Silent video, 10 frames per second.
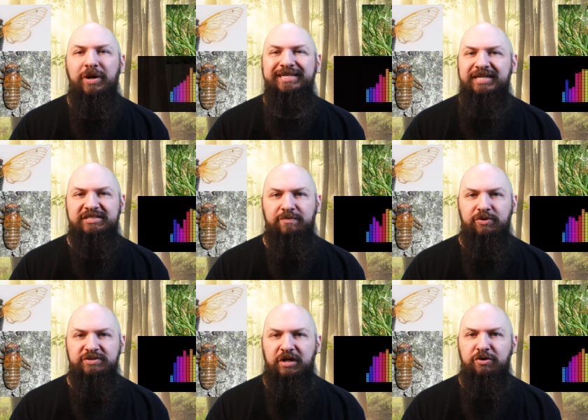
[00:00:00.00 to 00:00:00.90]

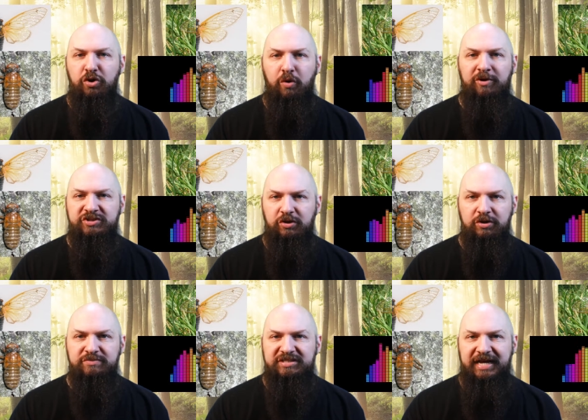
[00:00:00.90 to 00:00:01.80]
decibels under normal
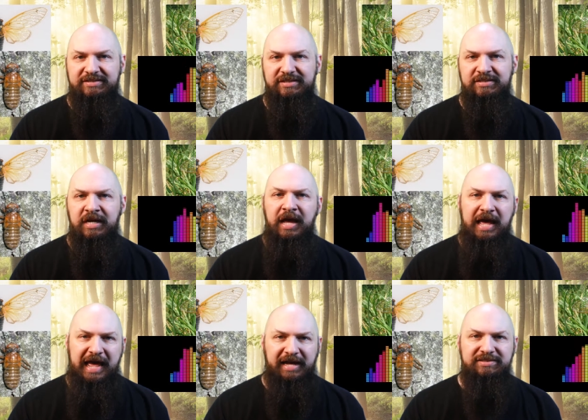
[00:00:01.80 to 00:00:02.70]
circumstances,
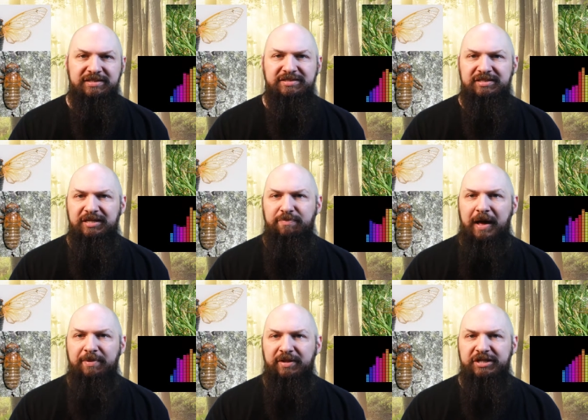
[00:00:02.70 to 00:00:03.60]
and since the
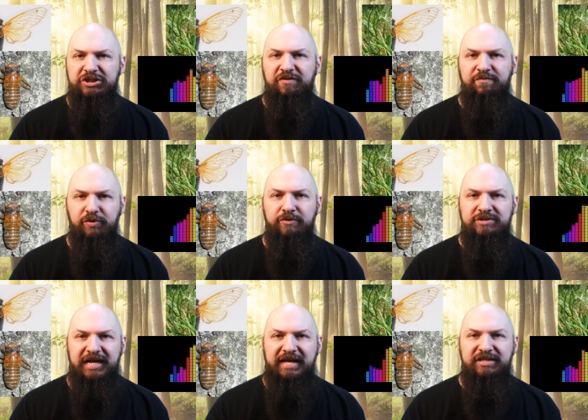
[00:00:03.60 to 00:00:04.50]
population of Brood
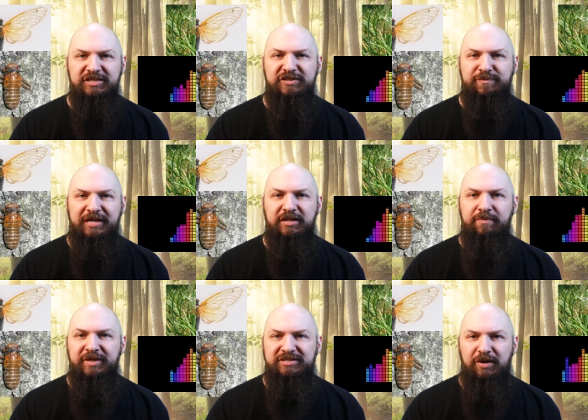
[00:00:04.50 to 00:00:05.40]
ten is expected to
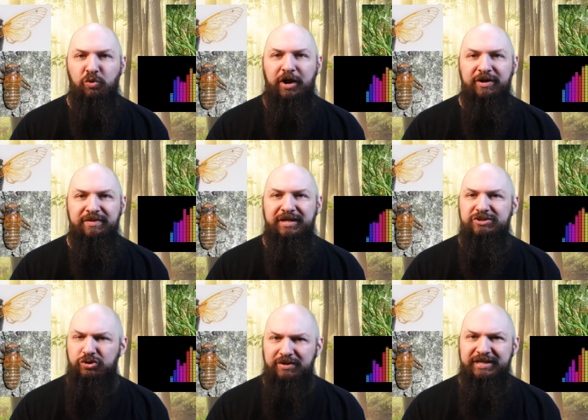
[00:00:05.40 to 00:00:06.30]
be somewhere in the
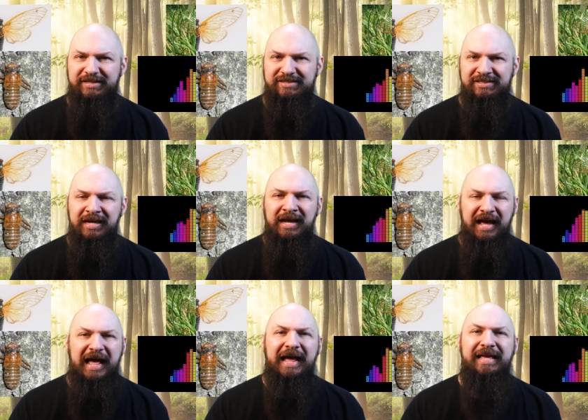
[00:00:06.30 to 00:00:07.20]
trillions,
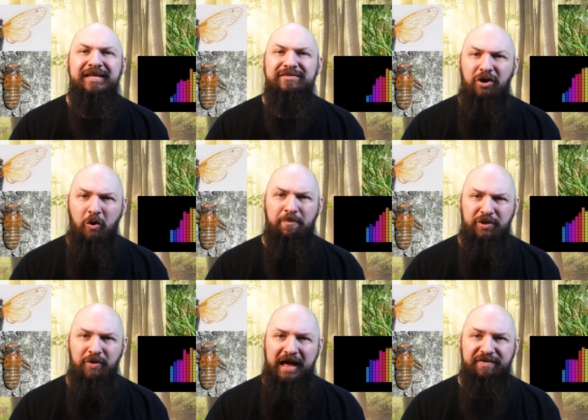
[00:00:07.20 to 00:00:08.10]
I hope
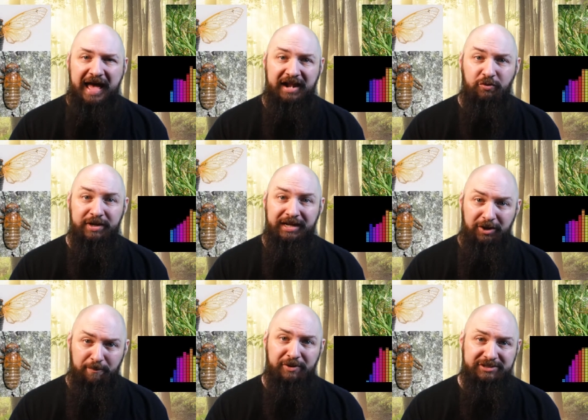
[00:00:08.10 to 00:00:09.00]
you have adequate
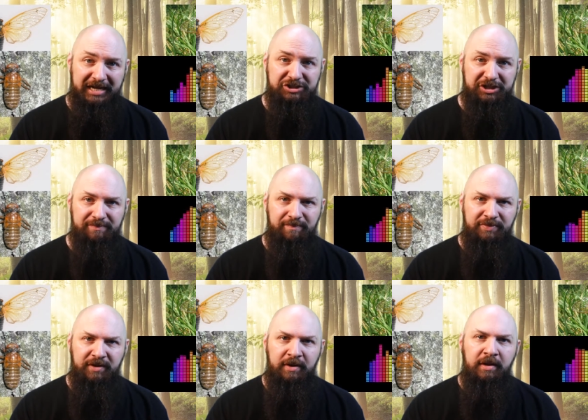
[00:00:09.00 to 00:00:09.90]
ear
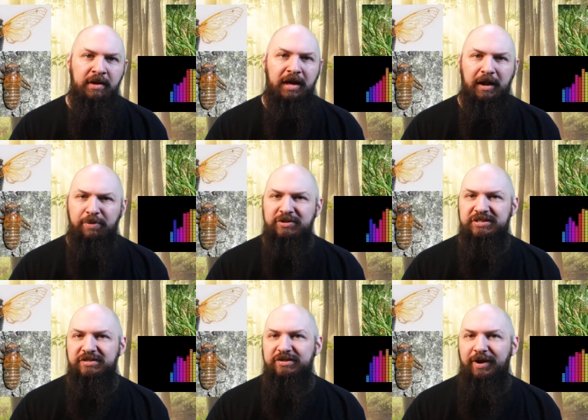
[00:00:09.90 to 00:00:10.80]
protection. I
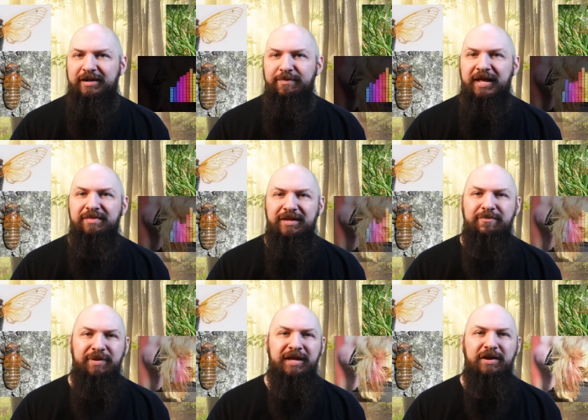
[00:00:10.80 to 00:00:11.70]
personally recommend the
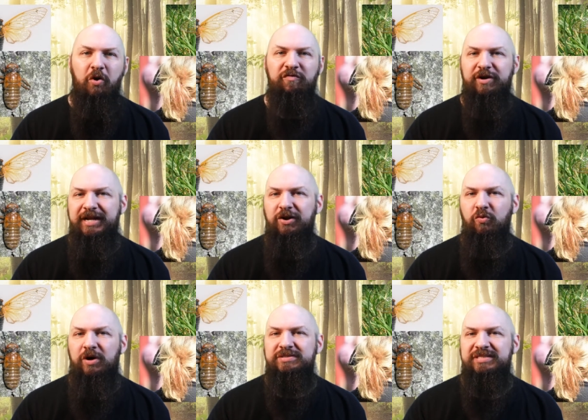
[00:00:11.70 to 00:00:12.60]
big over-ear
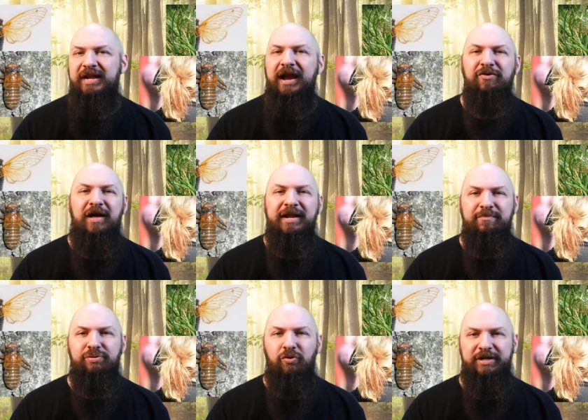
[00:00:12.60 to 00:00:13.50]
ones that airline
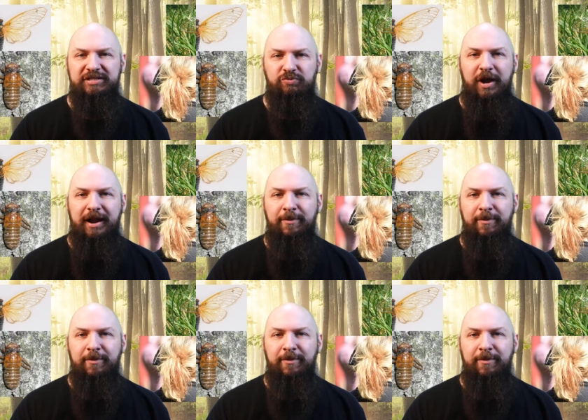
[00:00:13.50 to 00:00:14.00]
employees wear.